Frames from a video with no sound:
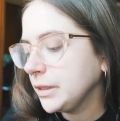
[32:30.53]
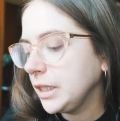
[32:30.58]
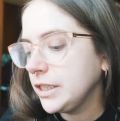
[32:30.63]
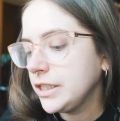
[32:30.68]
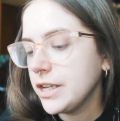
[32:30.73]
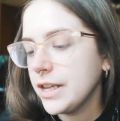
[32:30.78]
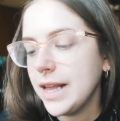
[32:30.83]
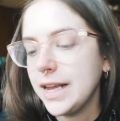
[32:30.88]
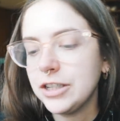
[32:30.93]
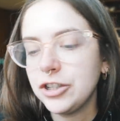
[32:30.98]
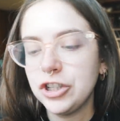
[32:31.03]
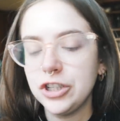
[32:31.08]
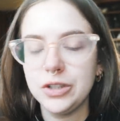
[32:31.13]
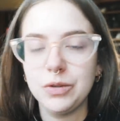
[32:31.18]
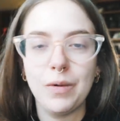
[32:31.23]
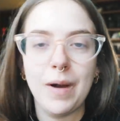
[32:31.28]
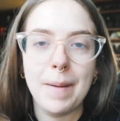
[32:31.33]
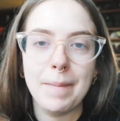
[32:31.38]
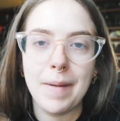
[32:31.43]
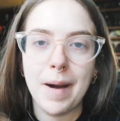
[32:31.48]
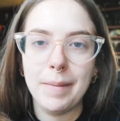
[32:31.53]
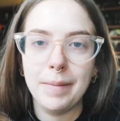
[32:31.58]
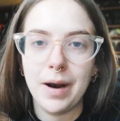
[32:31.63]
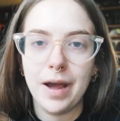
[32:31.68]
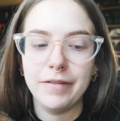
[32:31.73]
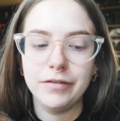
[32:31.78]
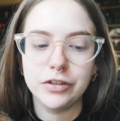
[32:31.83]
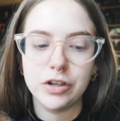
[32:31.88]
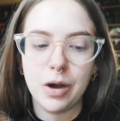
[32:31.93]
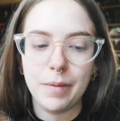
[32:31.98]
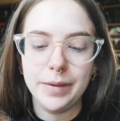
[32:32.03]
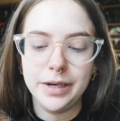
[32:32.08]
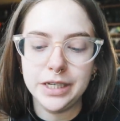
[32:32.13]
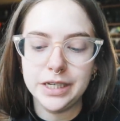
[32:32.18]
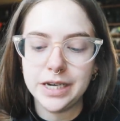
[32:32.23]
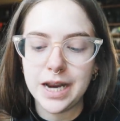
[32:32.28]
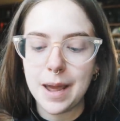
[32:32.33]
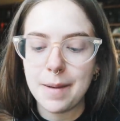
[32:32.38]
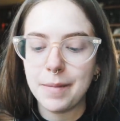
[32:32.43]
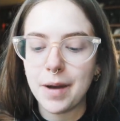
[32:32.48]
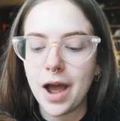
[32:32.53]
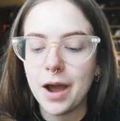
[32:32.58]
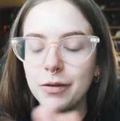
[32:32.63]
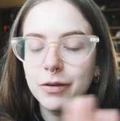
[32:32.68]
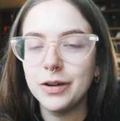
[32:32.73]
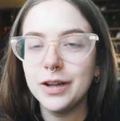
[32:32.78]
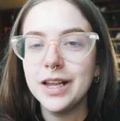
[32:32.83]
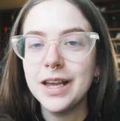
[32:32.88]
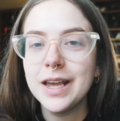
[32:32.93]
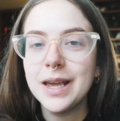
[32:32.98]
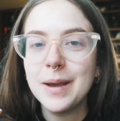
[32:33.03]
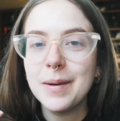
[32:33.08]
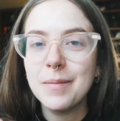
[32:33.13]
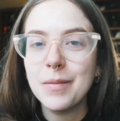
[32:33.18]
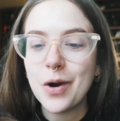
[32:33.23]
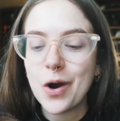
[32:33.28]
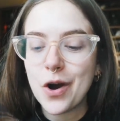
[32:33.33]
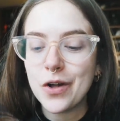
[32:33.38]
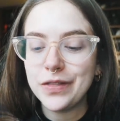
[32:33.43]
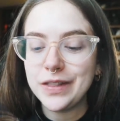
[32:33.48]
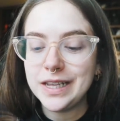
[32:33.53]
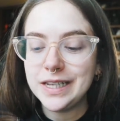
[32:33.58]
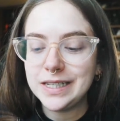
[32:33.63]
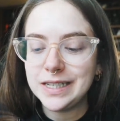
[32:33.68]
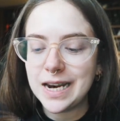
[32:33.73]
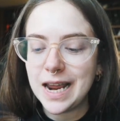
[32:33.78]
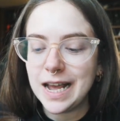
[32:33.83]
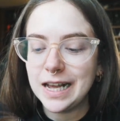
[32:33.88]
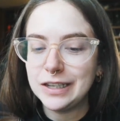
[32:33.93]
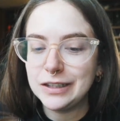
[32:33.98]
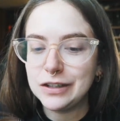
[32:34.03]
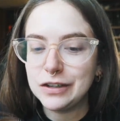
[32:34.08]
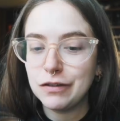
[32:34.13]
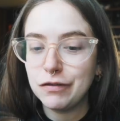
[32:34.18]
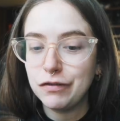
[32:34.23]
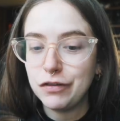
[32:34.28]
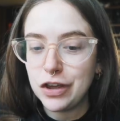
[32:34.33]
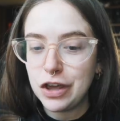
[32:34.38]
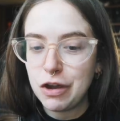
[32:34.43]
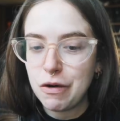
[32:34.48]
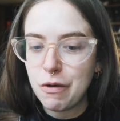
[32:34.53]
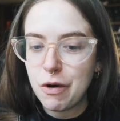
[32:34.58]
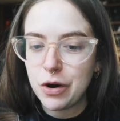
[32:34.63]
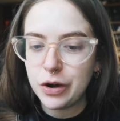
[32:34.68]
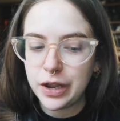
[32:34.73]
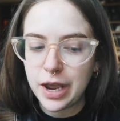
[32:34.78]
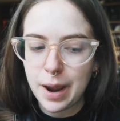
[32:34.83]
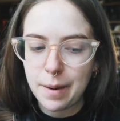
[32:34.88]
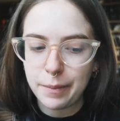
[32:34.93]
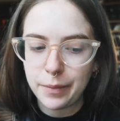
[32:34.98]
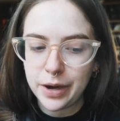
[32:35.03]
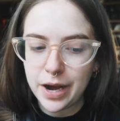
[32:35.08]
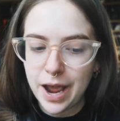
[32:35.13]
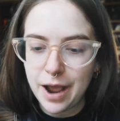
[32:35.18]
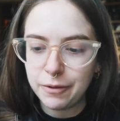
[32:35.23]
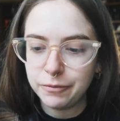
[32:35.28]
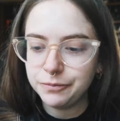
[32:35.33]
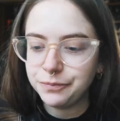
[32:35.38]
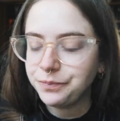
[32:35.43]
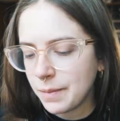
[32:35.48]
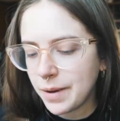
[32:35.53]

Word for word: So that's just where my life's got me today, but I will put on these nails for you on camera now.